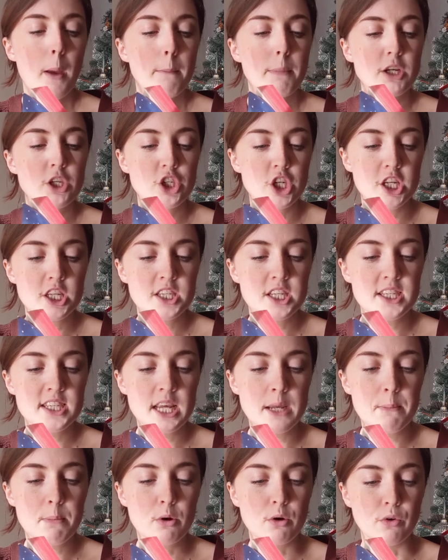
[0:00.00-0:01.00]
But just as
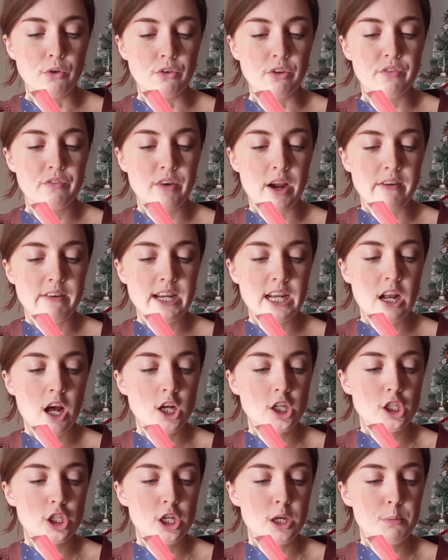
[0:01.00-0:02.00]
he pulled the very
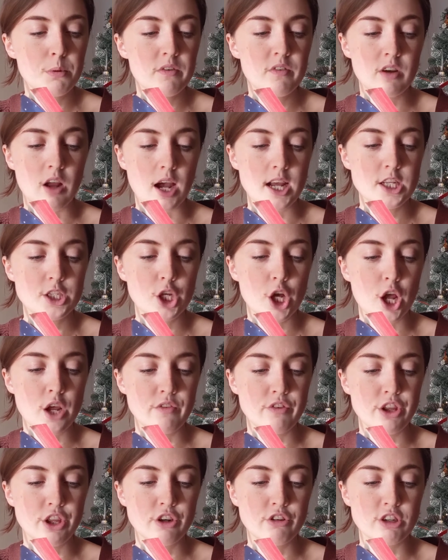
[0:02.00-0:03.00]
last loop of lights
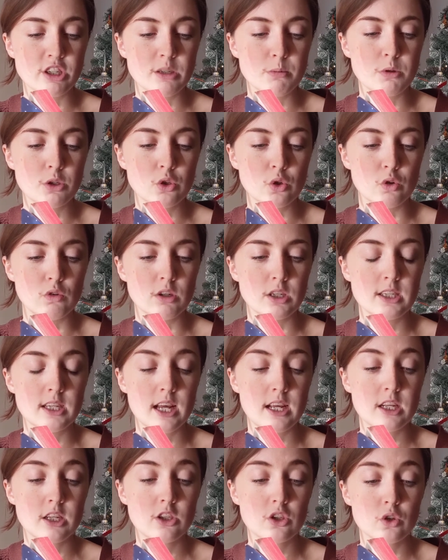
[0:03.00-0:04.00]
over the
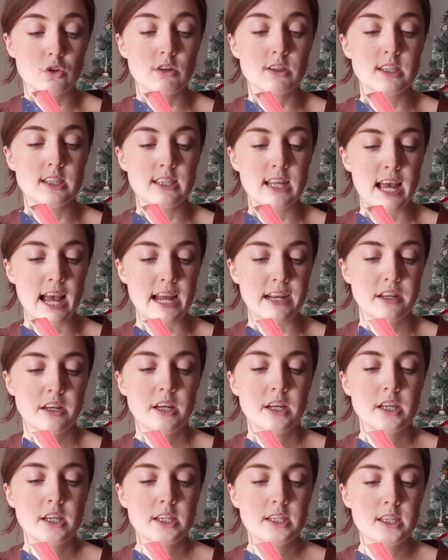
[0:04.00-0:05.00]
Christmasaurus's head,
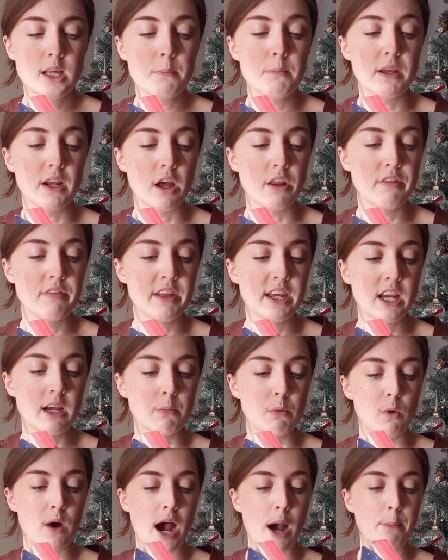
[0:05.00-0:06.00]
something
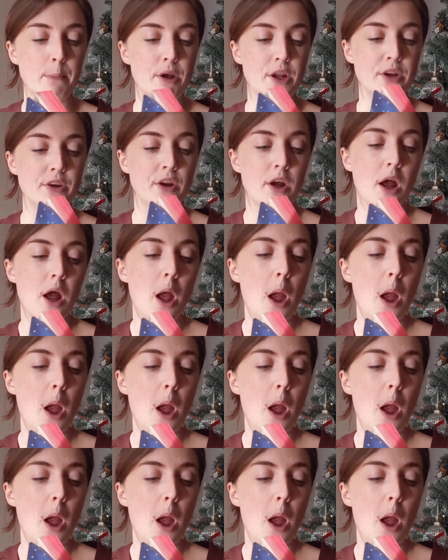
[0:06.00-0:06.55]
unthinkable happened.